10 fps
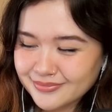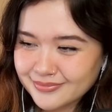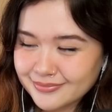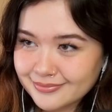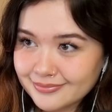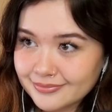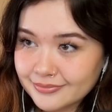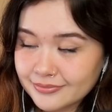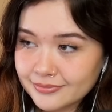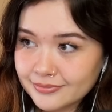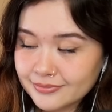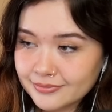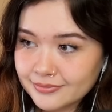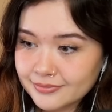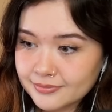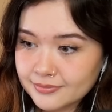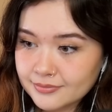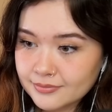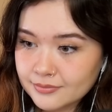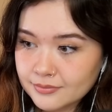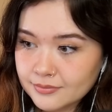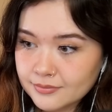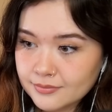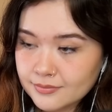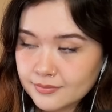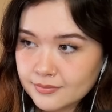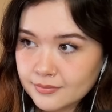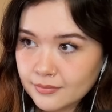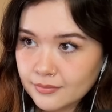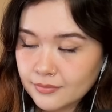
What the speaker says: No one is speaking in this clip.